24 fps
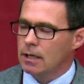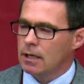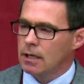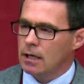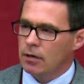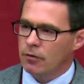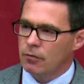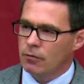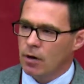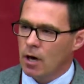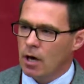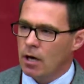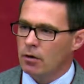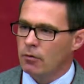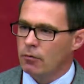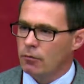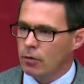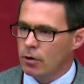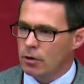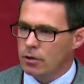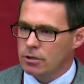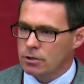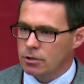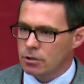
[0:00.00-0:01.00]
if not a
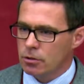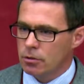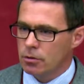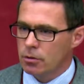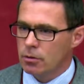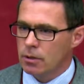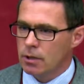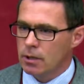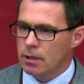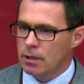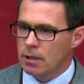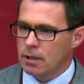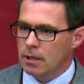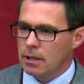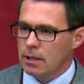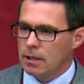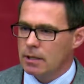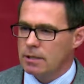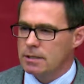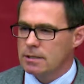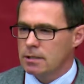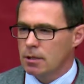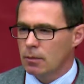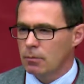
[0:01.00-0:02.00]
virtue,
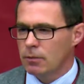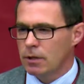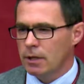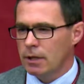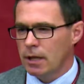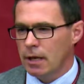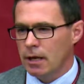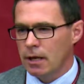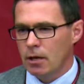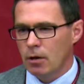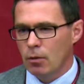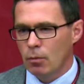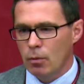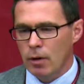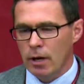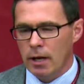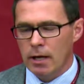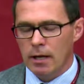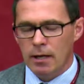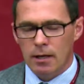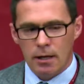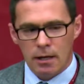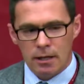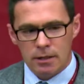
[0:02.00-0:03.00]
is something that in a
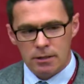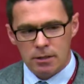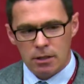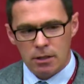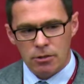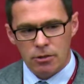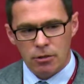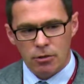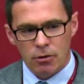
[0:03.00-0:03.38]
way, like Dr.